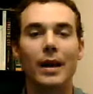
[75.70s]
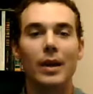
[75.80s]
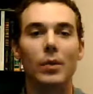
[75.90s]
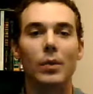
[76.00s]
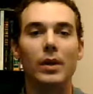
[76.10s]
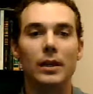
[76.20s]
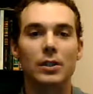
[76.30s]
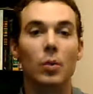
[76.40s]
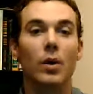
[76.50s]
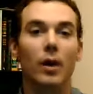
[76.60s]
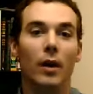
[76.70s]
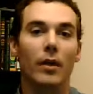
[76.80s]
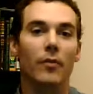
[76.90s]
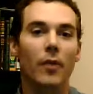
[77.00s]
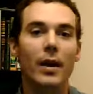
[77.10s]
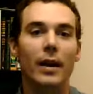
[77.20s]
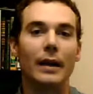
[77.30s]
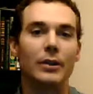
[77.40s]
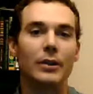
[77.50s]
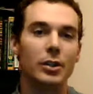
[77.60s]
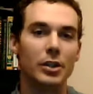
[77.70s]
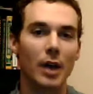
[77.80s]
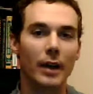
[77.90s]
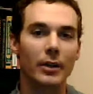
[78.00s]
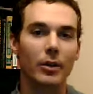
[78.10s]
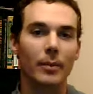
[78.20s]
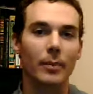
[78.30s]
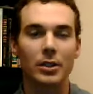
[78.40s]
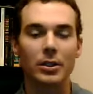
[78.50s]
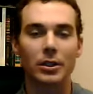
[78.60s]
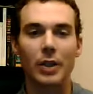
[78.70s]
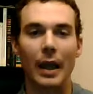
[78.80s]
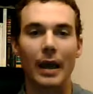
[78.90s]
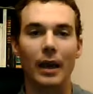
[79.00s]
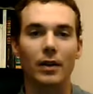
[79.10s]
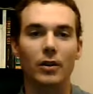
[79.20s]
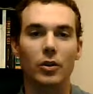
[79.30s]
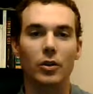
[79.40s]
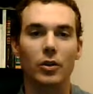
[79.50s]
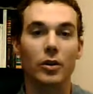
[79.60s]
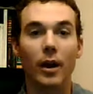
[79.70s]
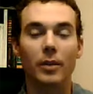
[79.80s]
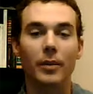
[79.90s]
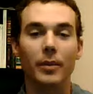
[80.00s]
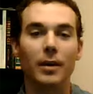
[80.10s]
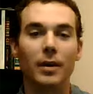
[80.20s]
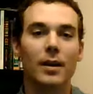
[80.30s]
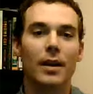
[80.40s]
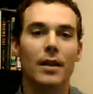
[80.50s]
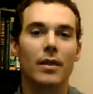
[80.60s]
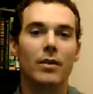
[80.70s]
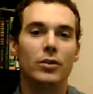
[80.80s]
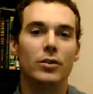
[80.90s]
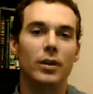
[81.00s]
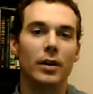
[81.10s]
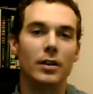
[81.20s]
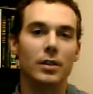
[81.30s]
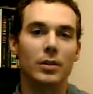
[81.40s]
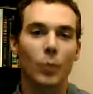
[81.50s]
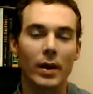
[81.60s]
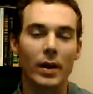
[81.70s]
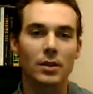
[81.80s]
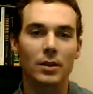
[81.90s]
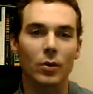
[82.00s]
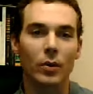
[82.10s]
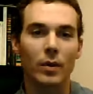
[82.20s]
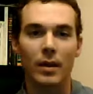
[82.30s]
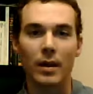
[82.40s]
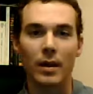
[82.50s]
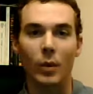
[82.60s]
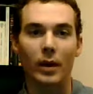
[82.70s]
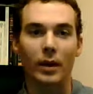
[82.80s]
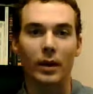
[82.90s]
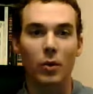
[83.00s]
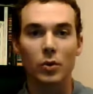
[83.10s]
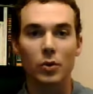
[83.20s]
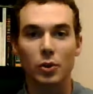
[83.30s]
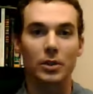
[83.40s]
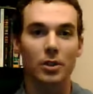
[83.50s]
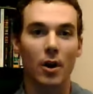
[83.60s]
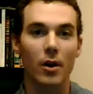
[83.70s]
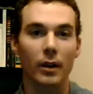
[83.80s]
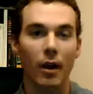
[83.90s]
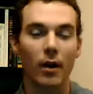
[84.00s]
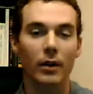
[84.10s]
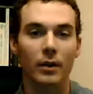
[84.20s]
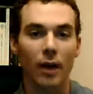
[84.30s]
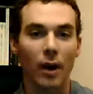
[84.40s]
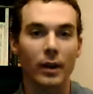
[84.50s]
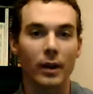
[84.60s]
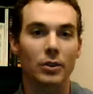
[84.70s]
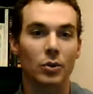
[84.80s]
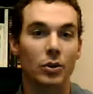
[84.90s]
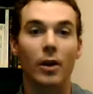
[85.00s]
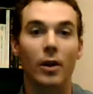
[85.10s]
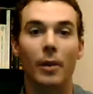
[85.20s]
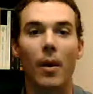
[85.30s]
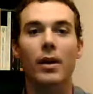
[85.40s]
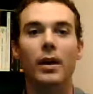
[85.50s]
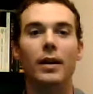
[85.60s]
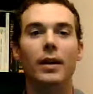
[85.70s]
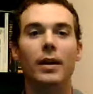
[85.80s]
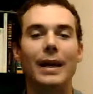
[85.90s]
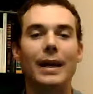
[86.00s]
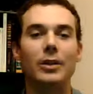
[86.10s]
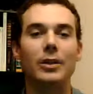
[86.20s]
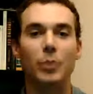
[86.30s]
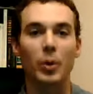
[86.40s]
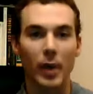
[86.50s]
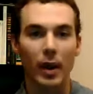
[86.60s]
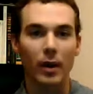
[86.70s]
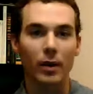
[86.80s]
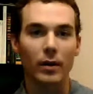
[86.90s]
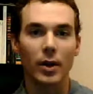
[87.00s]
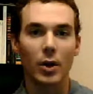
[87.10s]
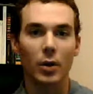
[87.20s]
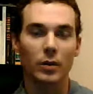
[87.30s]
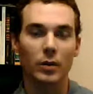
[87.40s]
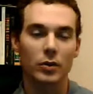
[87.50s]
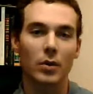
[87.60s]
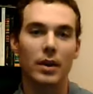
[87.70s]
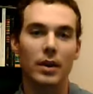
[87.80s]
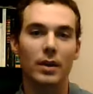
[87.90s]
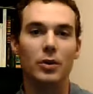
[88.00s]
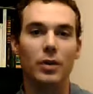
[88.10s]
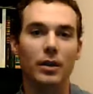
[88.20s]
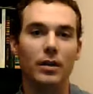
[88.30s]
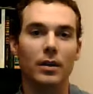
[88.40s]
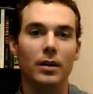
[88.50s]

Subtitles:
Really it's the work on the front end to design your message and your document in a way so that when it goes to its target audience or target market, it is prepared so that you can